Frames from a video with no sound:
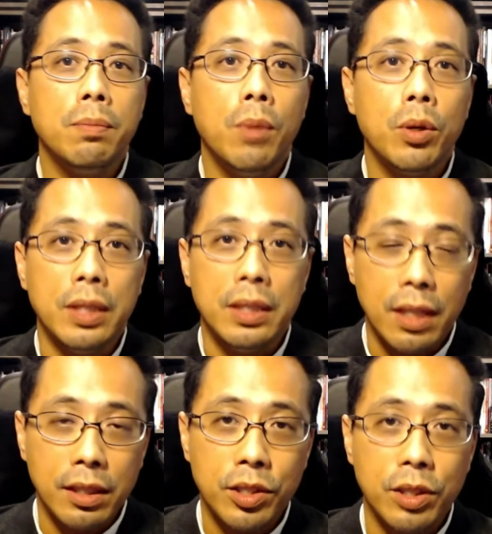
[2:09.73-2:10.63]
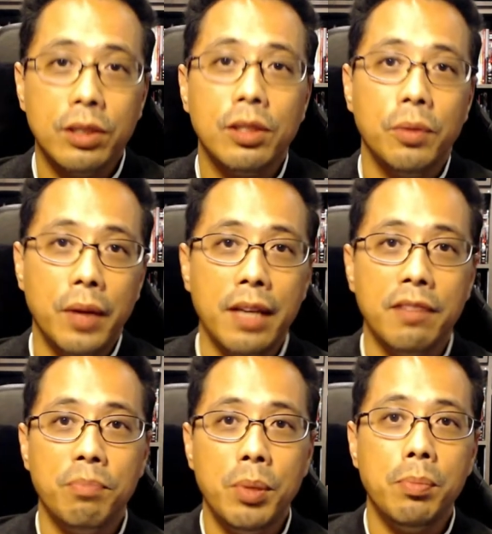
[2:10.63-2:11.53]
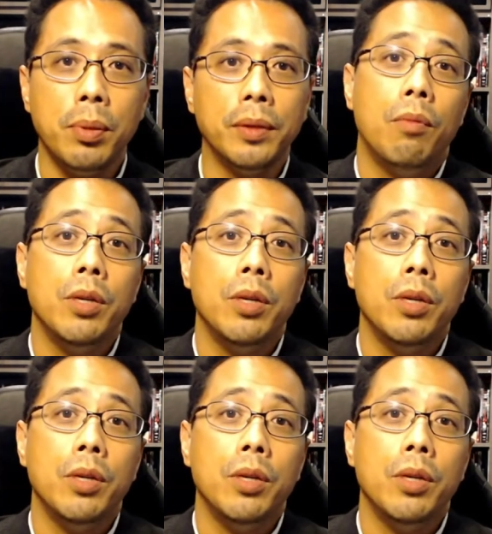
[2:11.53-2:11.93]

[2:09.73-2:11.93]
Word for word: most intelligent, creative people.